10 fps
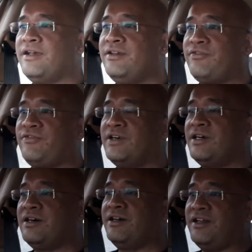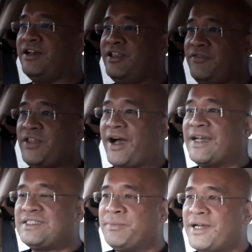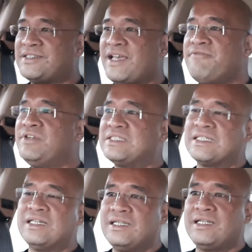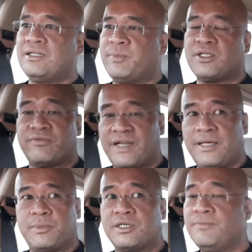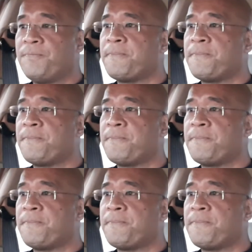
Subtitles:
if if they itemize every single little bit of labor.